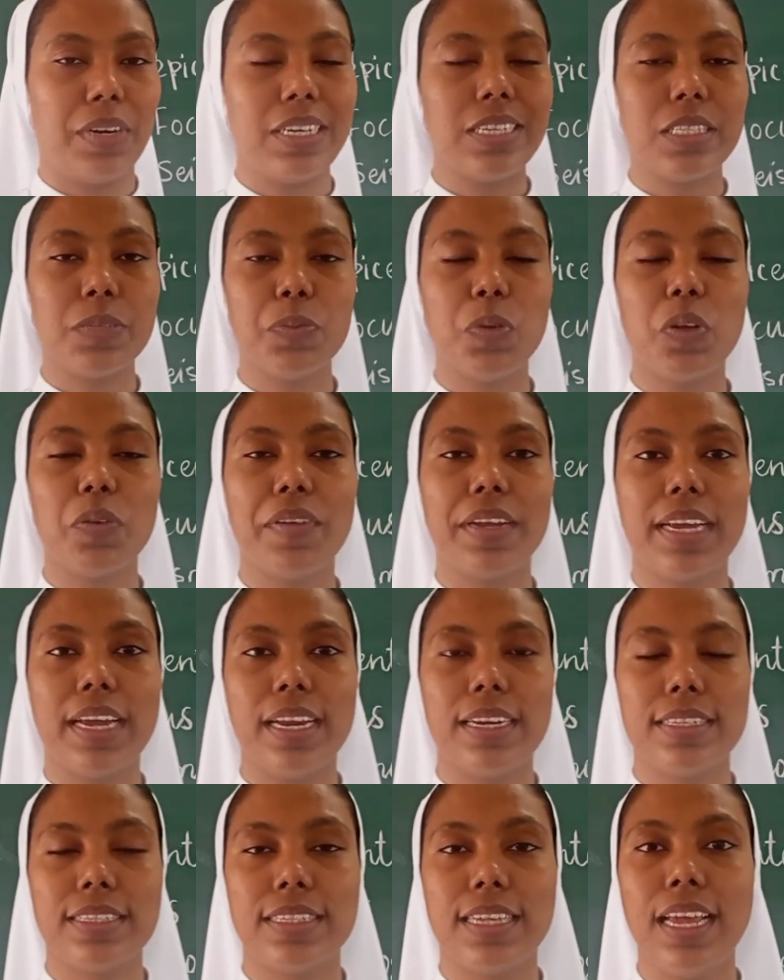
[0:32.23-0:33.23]
Once more we
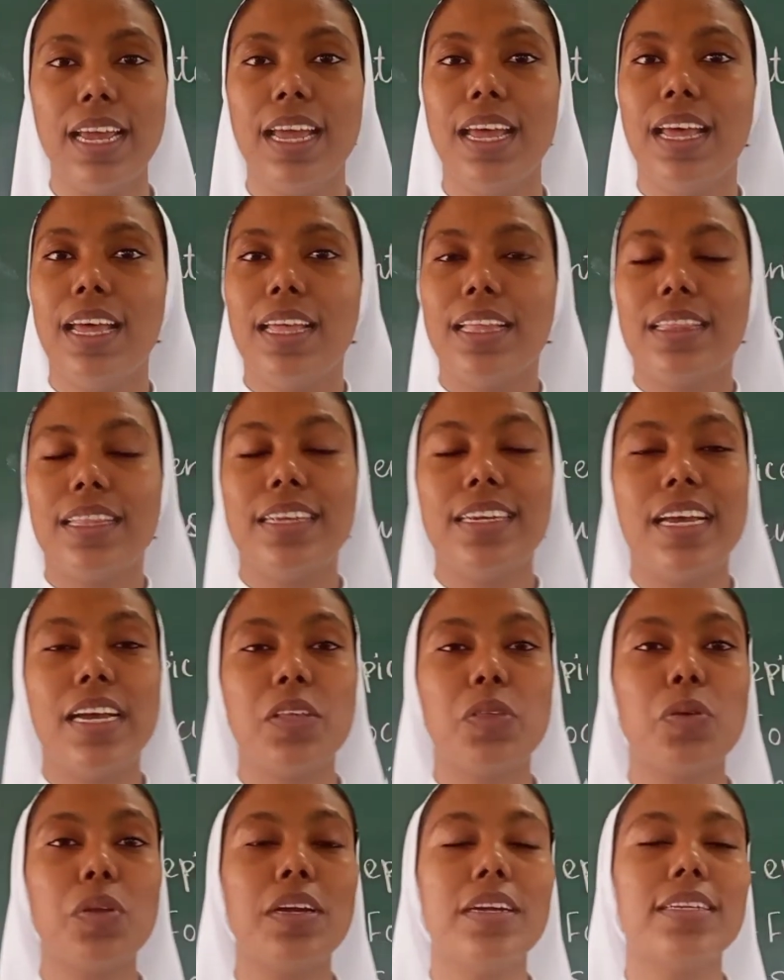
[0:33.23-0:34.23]
can say the
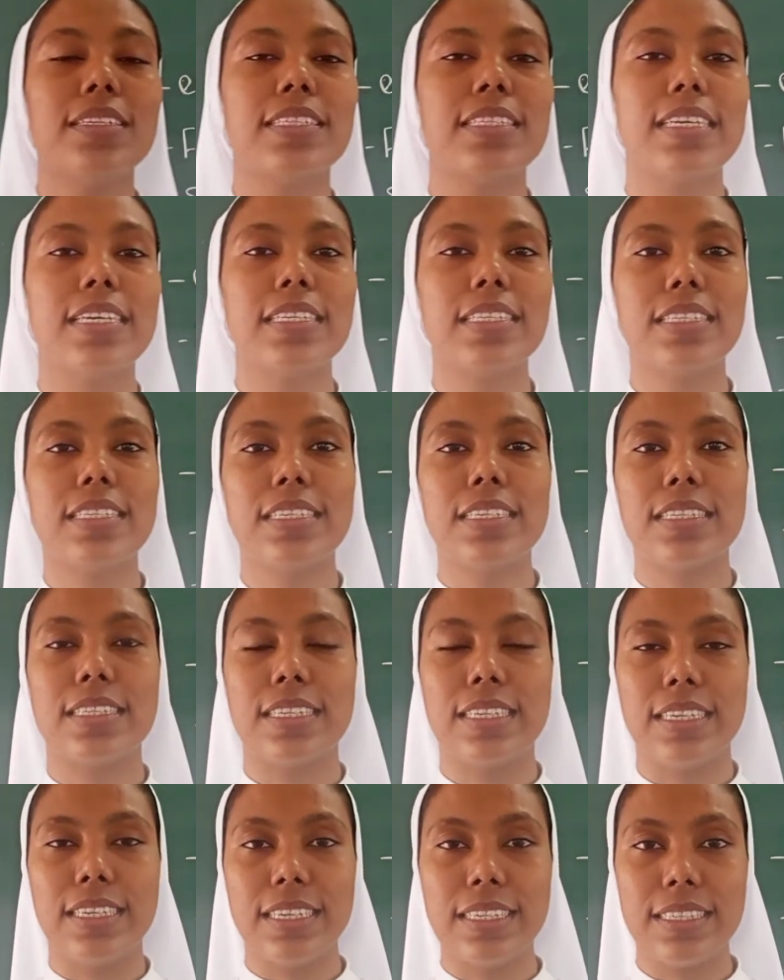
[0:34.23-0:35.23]
natural
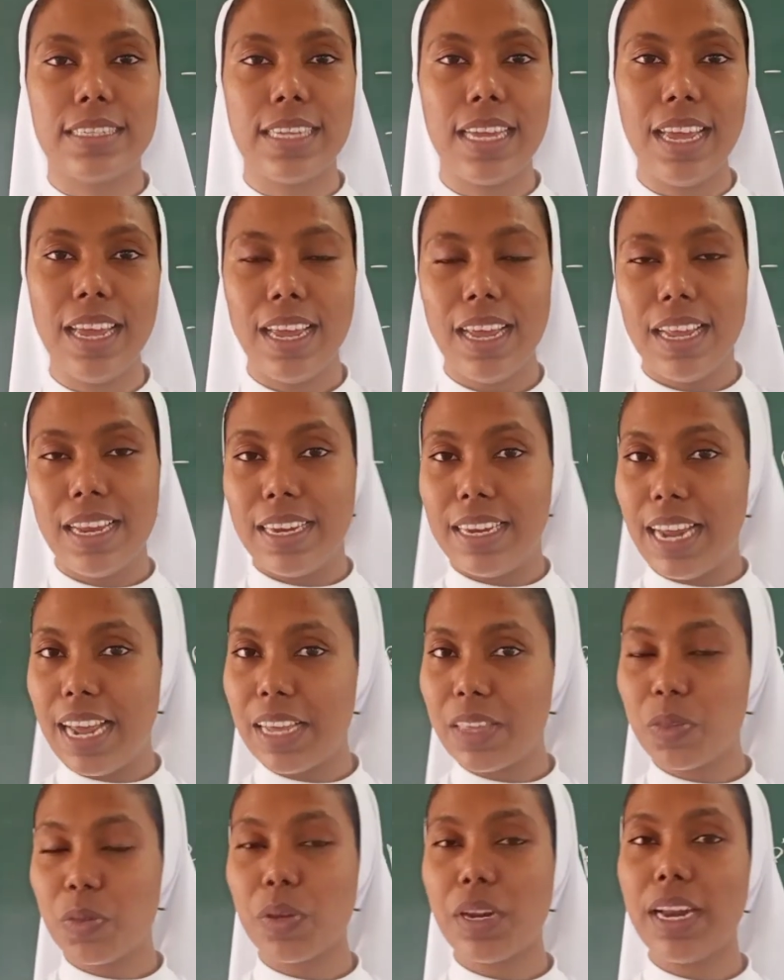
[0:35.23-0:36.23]
disasters, it is a
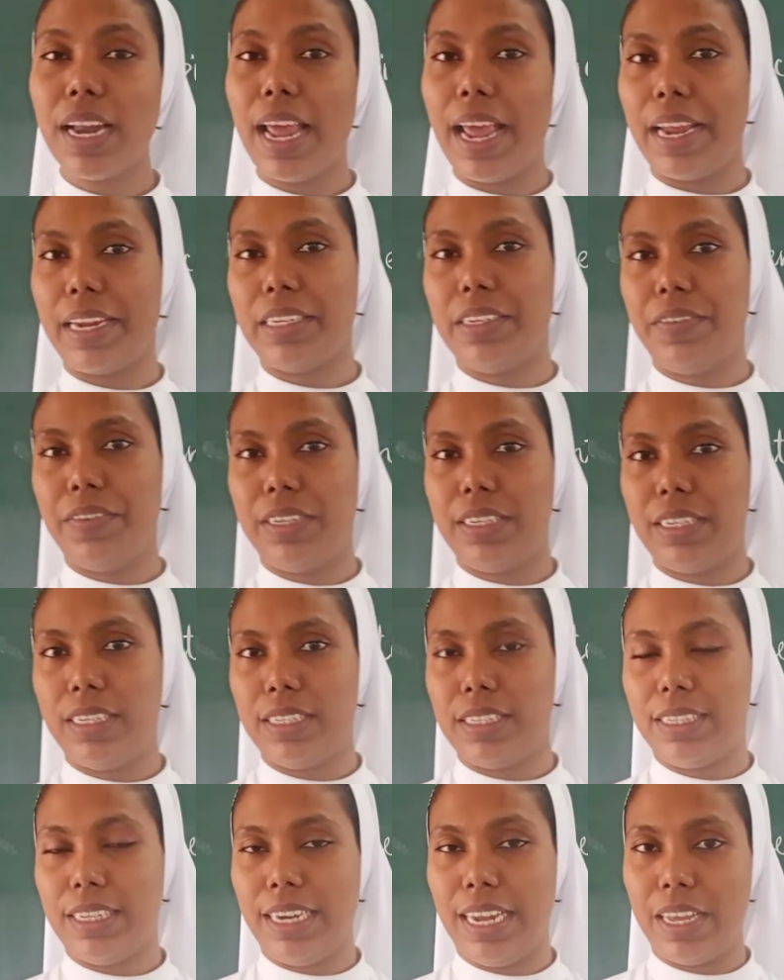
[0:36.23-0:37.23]
natural
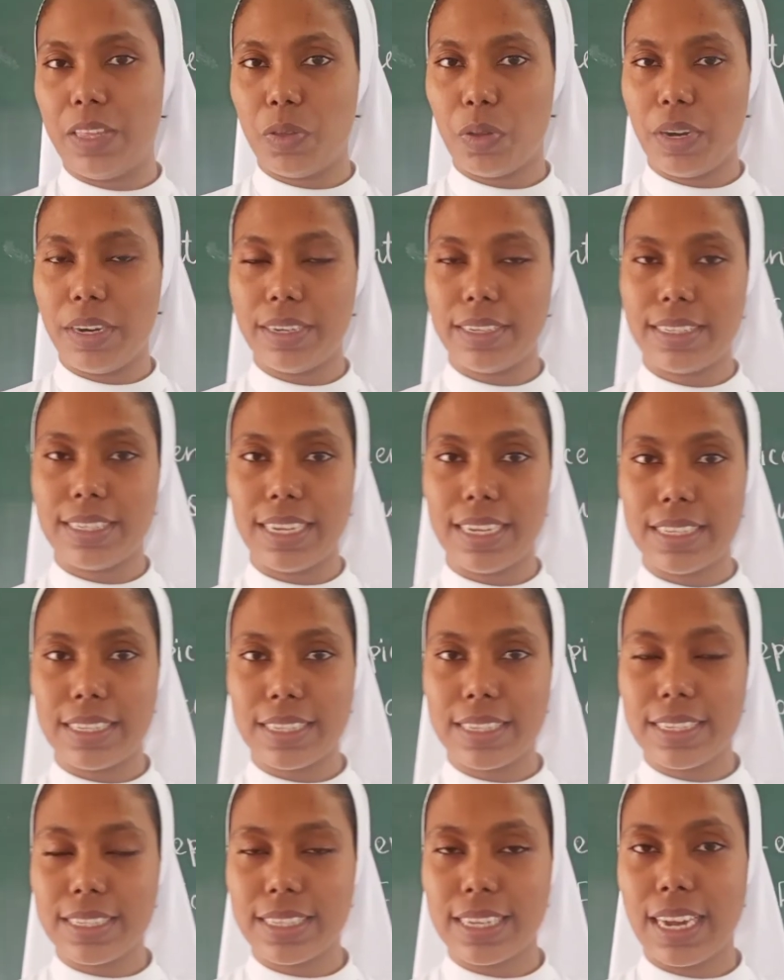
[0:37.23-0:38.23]
activities. The natural
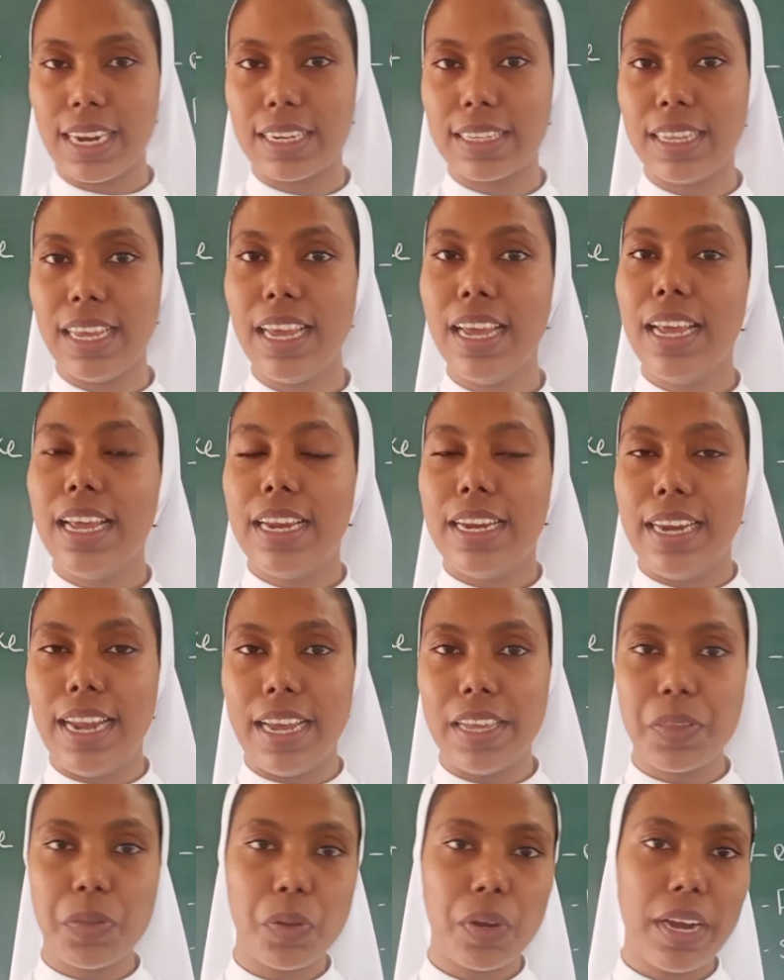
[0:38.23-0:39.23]
disasters are the
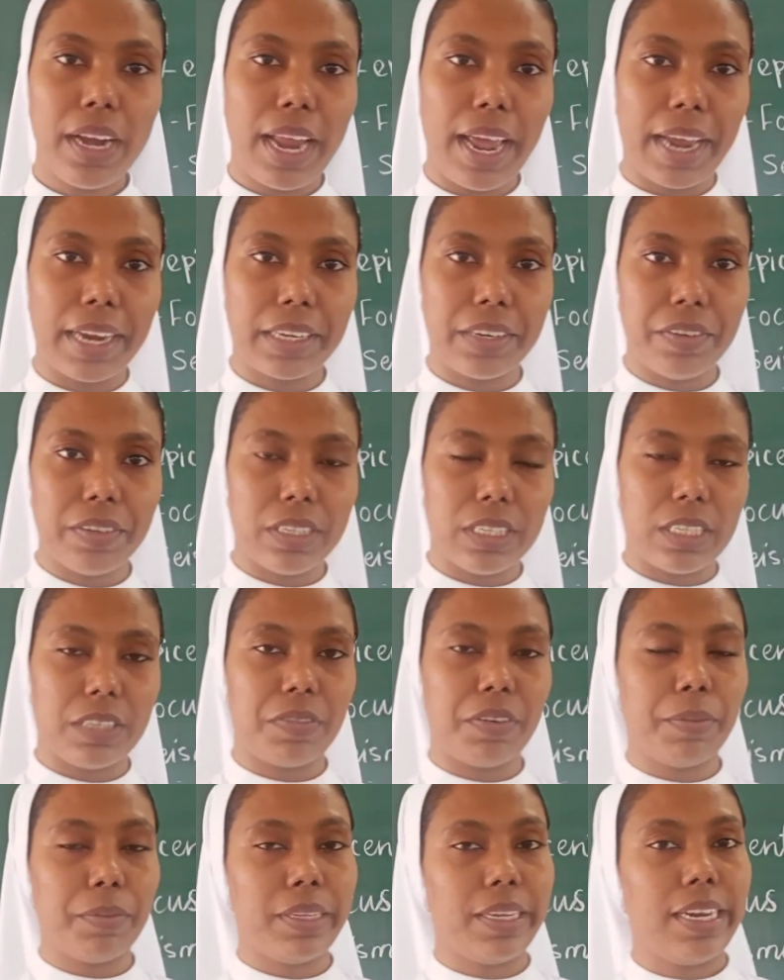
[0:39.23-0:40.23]
natural activities
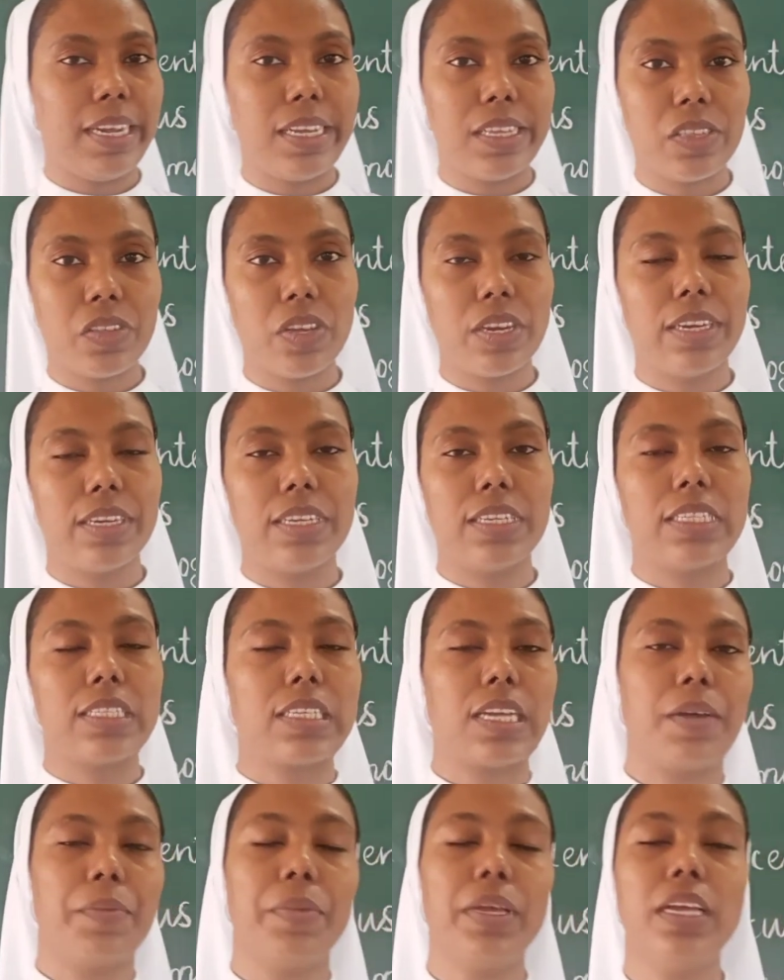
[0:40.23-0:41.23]
from the nature it
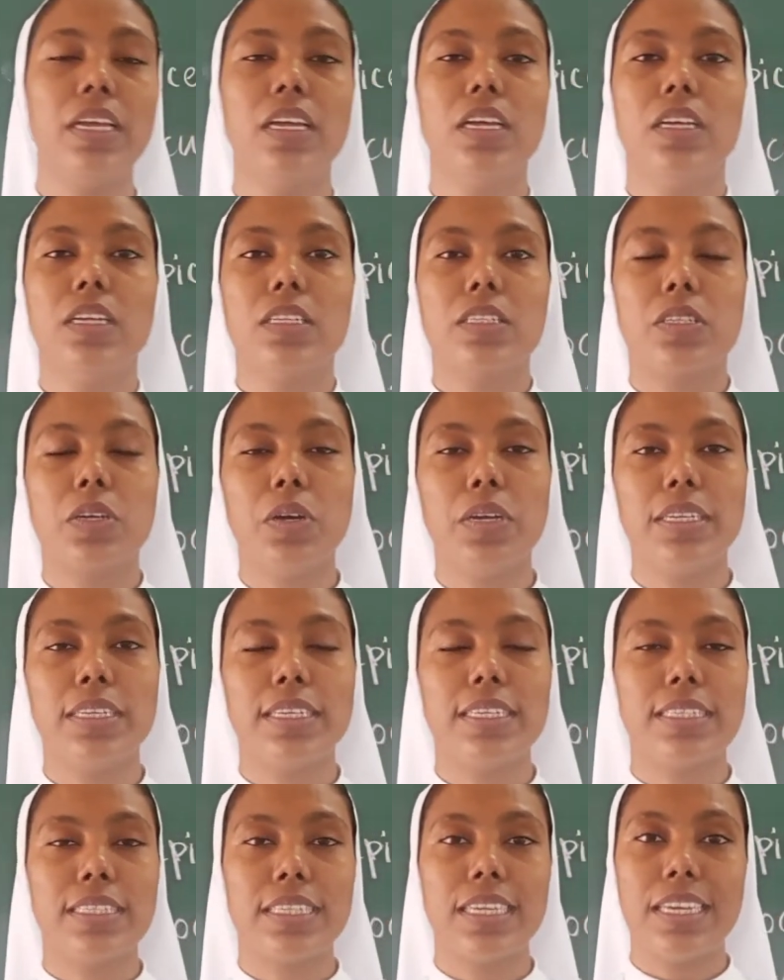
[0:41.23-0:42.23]
is coming. So
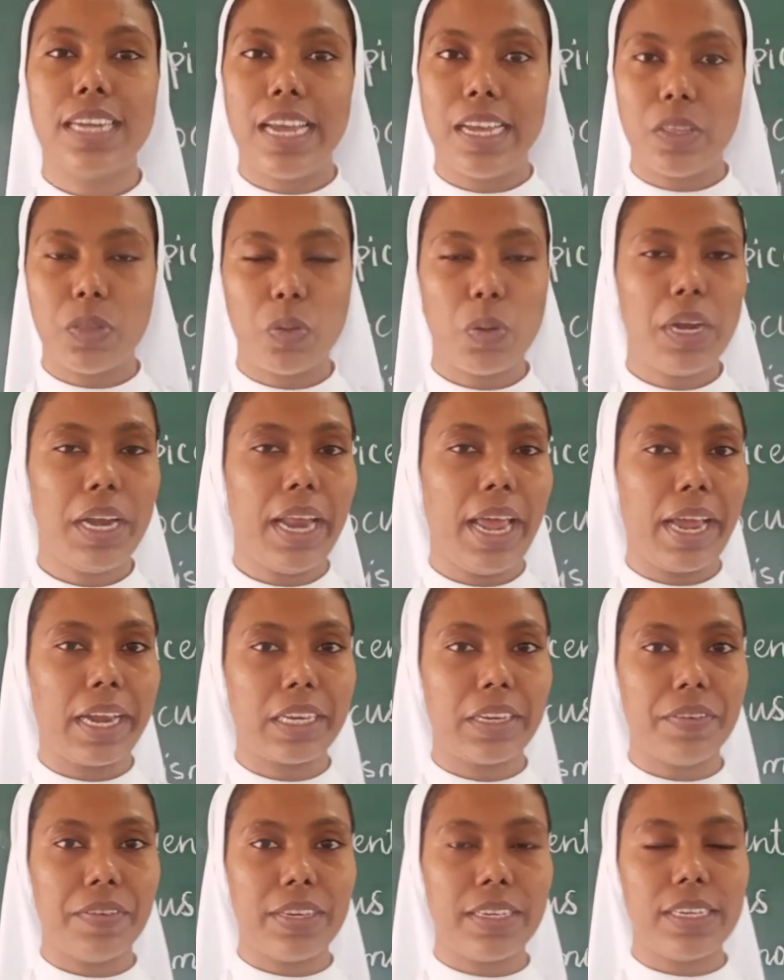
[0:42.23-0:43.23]
it is the natural
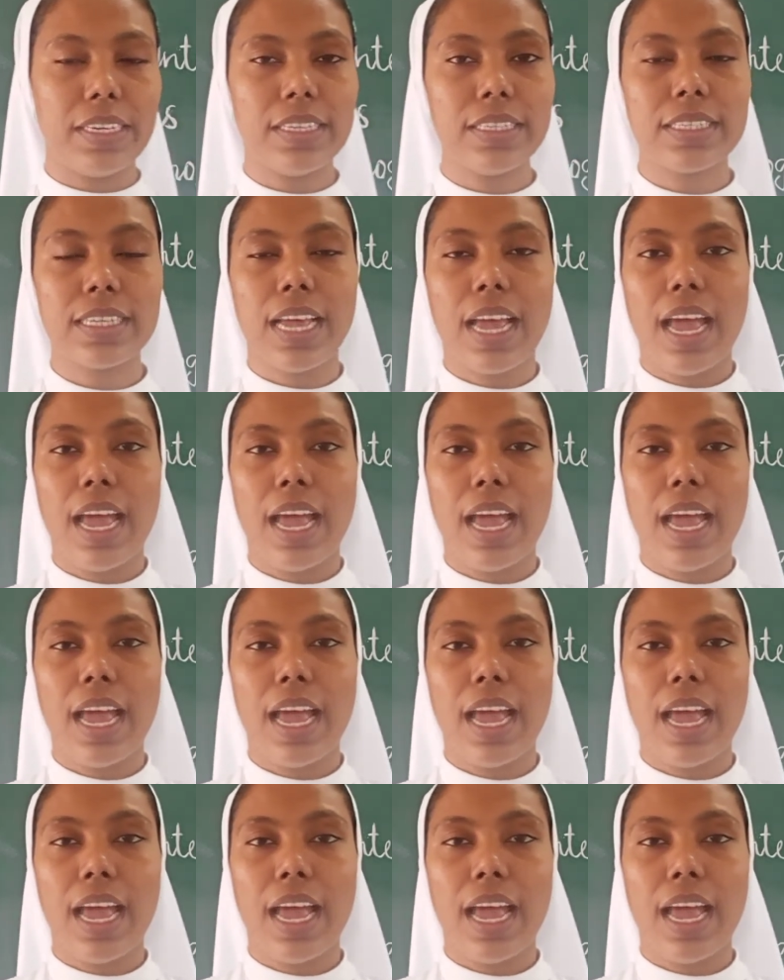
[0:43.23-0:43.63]
activities